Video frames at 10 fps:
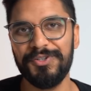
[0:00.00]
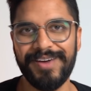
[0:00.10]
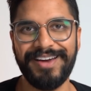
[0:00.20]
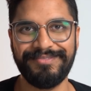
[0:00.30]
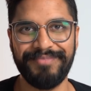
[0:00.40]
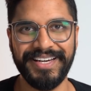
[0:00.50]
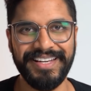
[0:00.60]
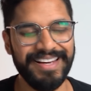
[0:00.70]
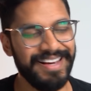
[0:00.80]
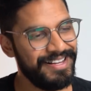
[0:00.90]
amount of
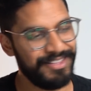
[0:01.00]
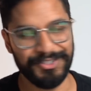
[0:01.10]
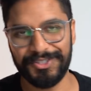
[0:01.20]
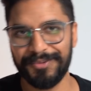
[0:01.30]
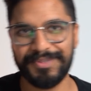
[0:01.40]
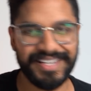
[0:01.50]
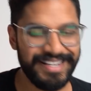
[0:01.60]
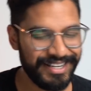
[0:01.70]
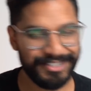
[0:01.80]
money, the job seeker,